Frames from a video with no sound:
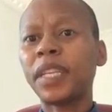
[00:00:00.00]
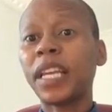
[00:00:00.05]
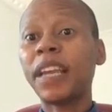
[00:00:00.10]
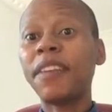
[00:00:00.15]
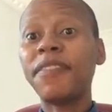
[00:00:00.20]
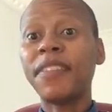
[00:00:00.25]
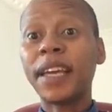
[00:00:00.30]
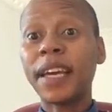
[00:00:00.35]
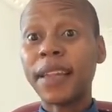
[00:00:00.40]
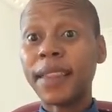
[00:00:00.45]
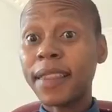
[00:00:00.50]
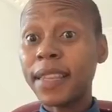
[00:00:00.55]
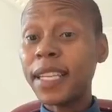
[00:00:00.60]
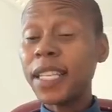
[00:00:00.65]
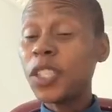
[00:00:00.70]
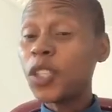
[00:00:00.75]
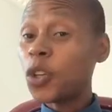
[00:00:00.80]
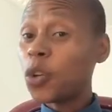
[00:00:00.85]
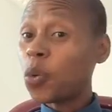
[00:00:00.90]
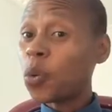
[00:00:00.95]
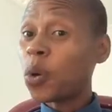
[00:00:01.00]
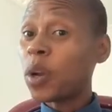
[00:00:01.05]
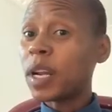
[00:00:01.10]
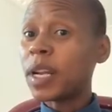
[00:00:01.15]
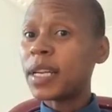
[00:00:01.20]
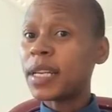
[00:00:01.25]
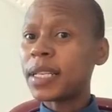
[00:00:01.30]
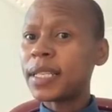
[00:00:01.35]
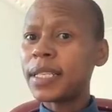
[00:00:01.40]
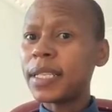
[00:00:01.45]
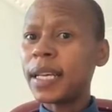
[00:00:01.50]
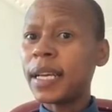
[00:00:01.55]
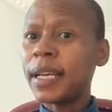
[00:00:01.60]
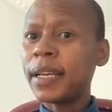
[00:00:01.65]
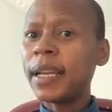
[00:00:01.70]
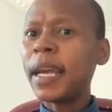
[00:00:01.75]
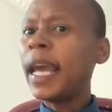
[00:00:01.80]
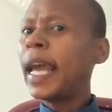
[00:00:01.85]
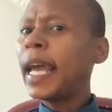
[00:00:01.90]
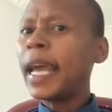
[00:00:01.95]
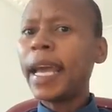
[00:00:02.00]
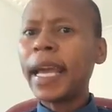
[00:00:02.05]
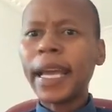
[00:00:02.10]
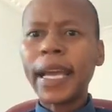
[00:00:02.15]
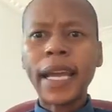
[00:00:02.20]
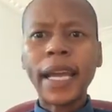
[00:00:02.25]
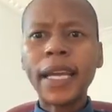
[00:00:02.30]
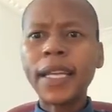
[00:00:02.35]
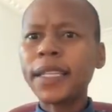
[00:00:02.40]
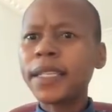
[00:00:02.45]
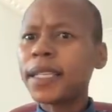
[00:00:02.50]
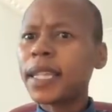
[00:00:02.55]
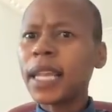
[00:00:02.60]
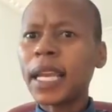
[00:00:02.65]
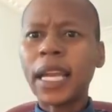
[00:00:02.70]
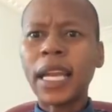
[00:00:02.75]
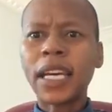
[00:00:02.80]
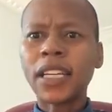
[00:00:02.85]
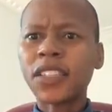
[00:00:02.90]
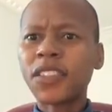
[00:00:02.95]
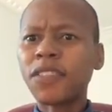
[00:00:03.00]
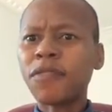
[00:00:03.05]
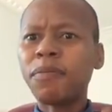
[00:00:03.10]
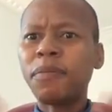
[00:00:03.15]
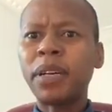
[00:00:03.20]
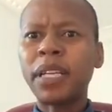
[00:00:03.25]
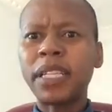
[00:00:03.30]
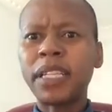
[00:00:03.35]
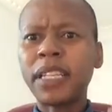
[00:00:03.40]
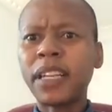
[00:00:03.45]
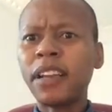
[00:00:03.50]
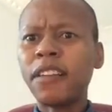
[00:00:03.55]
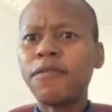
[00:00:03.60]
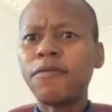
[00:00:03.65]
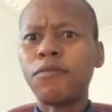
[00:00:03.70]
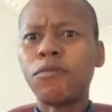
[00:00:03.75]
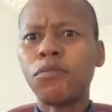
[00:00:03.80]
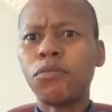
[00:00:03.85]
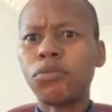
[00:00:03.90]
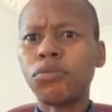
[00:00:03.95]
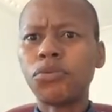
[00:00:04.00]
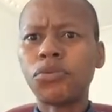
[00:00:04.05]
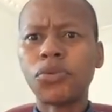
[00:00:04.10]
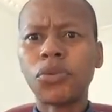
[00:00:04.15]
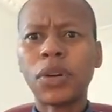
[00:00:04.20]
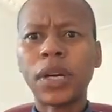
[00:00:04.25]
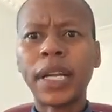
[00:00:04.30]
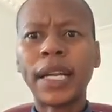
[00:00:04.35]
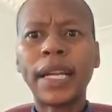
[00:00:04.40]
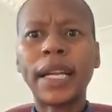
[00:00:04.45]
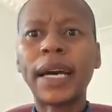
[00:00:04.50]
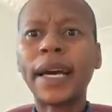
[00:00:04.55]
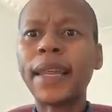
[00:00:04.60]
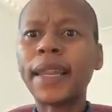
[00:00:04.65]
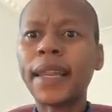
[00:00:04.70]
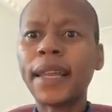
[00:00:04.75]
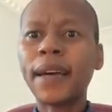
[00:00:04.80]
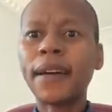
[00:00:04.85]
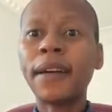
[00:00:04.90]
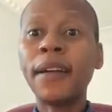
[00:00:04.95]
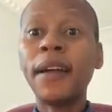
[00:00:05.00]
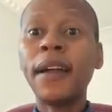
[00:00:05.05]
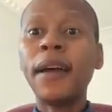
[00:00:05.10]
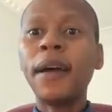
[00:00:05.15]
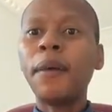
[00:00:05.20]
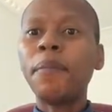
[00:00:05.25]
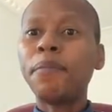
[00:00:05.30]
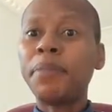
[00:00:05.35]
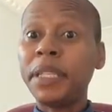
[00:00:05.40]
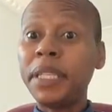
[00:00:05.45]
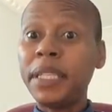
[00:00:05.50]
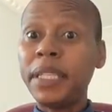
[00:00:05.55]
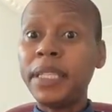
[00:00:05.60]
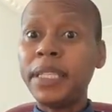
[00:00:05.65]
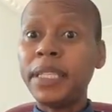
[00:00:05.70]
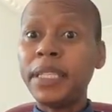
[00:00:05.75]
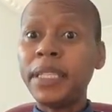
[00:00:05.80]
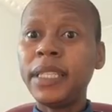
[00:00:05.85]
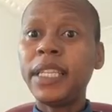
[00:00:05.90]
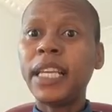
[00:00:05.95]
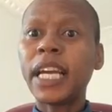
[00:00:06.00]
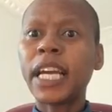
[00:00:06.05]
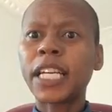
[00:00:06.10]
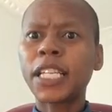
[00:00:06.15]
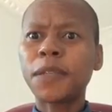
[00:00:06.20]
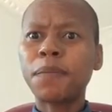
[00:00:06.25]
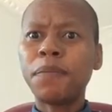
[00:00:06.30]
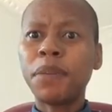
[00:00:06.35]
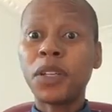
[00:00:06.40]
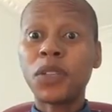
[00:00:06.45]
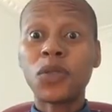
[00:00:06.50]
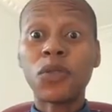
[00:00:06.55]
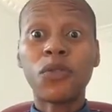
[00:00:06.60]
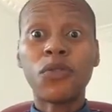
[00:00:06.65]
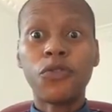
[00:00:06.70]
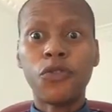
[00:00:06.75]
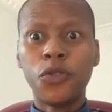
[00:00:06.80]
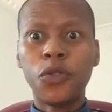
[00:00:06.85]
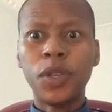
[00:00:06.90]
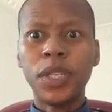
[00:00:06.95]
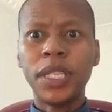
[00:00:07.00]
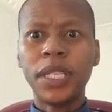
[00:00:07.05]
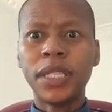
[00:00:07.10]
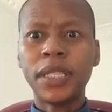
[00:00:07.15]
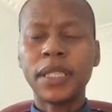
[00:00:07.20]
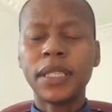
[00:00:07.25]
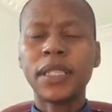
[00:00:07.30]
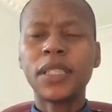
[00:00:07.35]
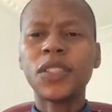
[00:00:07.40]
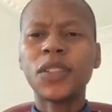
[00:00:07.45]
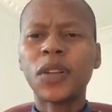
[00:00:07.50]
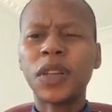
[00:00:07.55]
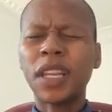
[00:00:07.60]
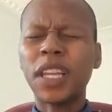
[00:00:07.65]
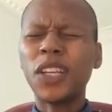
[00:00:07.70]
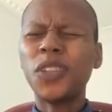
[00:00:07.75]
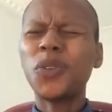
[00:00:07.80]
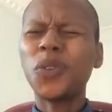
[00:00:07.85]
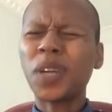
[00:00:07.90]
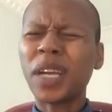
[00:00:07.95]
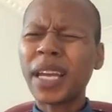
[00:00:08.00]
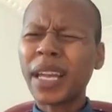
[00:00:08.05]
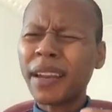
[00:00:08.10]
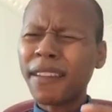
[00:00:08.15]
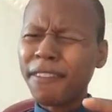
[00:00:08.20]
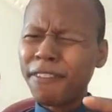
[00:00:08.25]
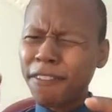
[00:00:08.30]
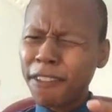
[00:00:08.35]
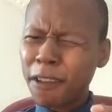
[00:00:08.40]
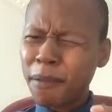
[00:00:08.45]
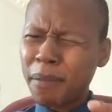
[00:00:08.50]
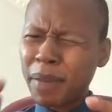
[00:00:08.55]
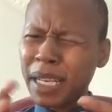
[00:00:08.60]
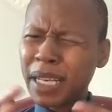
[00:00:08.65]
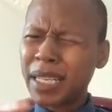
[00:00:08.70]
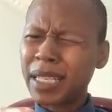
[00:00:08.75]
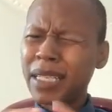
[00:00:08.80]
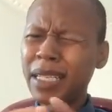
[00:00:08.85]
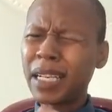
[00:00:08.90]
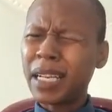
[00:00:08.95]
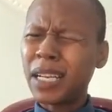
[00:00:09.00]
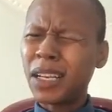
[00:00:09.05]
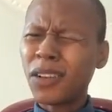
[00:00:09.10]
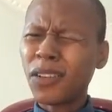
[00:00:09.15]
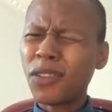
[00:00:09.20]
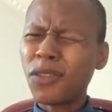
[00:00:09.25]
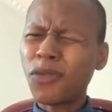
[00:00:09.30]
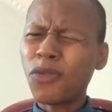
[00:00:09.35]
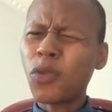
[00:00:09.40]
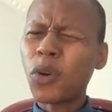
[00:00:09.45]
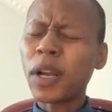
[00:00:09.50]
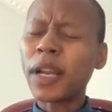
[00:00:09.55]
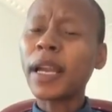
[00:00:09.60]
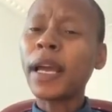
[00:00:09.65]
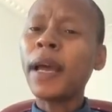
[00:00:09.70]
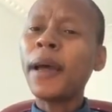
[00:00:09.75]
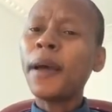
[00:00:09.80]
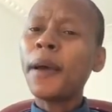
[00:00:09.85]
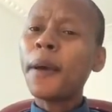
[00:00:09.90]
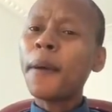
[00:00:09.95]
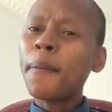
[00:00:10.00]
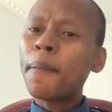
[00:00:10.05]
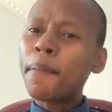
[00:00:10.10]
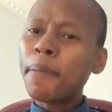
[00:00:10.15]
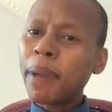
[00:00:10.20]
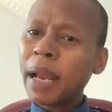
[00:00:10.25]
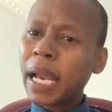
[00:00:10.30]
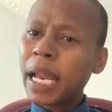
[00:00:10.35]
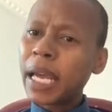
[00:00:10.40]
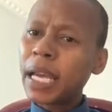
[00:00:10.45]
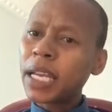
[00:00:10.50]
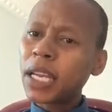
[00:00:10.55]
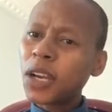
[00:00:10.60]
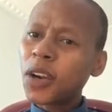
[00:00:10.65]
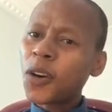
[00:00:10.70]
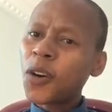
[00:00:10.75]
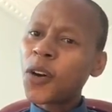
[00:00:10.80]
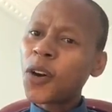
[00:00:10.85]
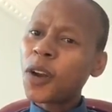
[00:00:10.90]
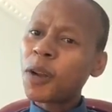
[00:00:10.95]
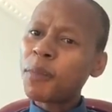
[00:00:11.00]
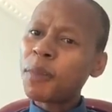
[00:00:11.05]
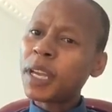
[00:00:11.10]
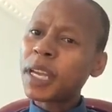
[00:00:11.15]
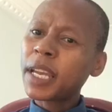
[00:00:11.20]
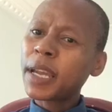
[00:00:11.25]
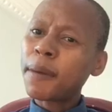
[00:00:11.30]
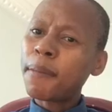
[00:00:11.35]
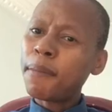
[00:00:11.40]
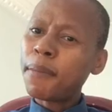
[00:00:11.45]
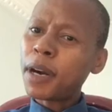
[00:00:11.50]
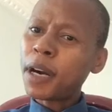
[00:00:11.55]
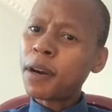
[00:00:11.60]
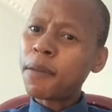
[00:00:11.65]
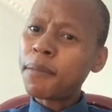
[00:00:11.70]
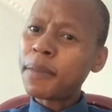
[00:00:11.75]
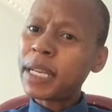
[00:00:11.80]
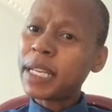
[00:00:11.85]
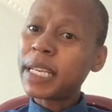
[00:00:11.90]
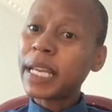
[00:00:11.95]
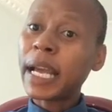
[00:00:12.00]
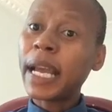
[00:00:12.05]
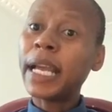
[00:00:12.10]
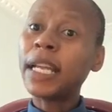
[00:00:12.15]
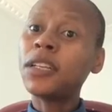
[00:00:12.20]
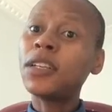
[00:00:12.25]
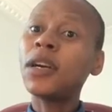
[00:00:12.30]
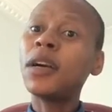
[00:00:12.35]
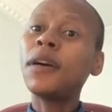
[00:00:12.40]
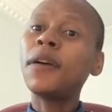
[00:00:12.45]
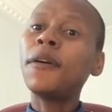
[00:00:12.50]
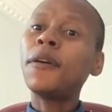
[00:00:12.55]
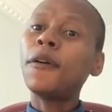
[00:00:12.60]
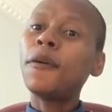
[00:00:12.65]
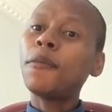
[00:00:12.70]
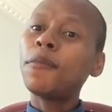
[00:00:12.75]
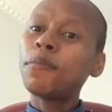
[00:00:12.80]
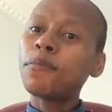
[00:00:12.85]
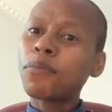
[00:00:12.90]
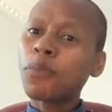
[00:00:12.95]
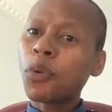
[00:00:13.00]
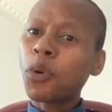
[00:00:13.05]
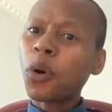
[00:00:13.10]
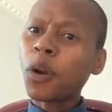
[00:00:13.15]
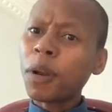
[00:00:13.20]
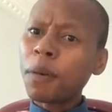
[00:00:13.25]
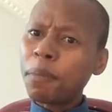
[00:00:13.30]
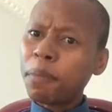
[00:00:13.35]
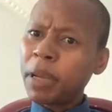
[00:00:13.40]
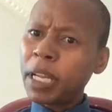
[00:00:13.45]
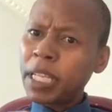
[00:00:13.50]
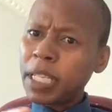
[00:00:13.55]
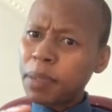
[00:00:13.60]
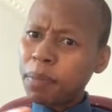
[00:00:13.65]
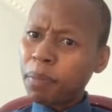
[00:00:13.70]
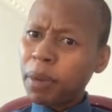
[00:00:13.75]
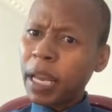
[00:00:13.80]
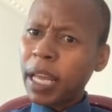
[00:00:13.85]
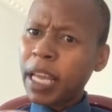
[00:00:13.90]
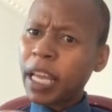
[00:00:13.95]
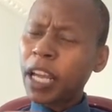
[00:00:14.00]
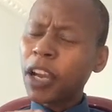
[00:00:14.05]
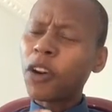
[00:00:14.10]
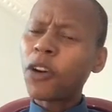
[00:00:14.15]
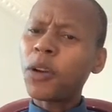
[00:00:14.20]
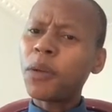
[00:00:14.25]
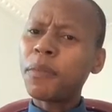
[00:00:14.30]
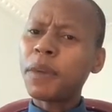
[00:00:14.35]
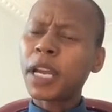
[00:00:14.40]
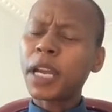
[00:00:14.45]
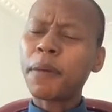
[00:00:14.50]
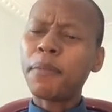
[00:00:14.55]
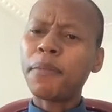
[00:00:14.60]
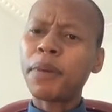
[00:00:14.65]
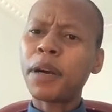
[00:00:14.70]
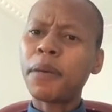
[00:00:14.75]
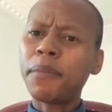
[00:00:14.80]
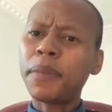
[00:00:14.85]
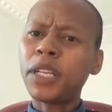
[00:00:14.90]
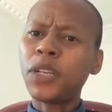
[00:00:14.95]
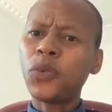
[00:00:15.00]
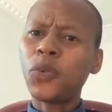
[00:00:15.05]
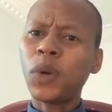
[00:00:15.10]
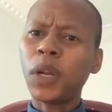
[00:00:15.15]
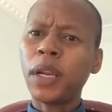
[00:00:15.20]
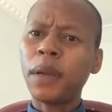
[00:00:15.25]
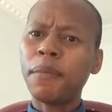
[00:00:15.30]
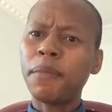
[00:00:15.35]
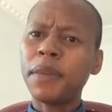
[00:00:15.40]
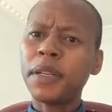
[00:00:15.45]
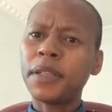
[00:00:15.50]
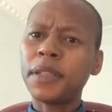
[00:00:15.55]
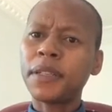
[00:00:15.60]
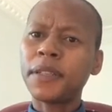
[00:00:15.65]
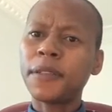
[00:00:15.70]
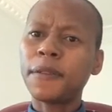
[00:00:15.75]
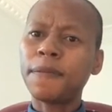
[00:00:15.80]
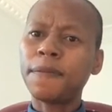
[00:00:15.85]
If there are things you don't understand, engage the likes of myself, Mbuso, and other BEE experts or funders, so that you get a firm understanding of what black economic empowerment and broad-based black economic empowerment really means.